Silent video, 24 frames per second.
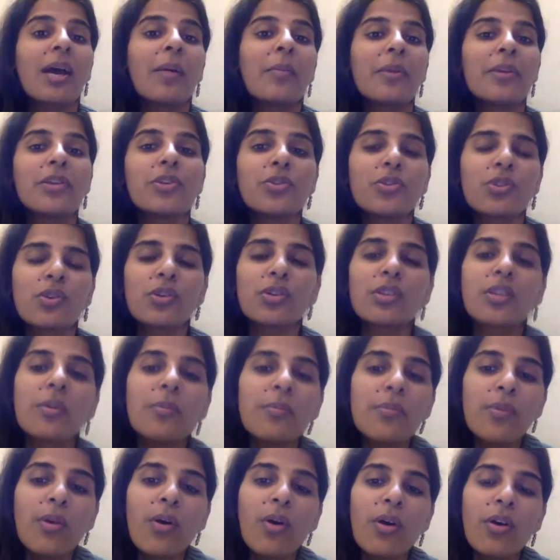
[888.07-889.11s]
But the
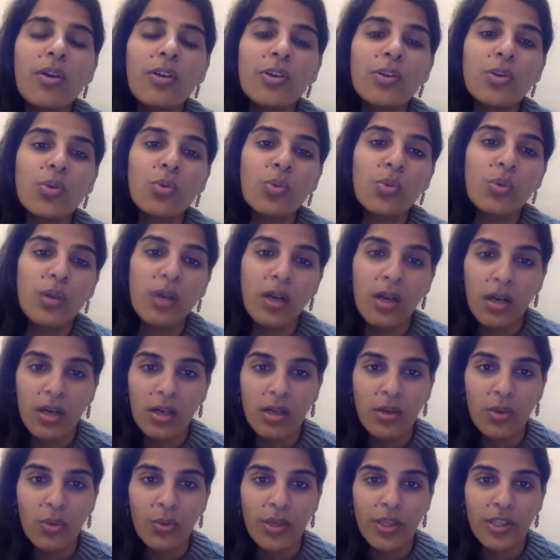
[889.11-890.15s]
more you
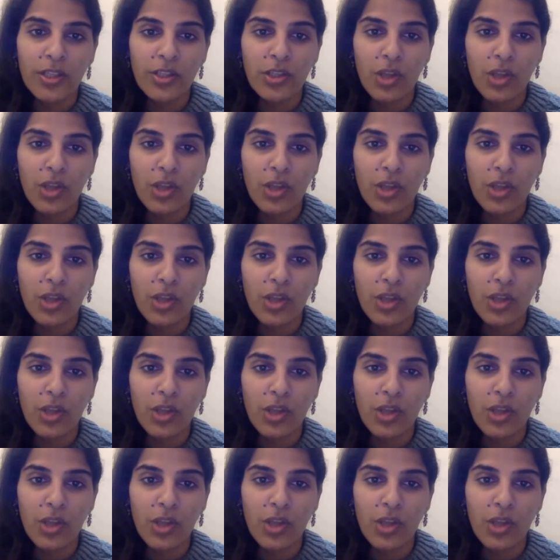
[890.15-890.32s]
work with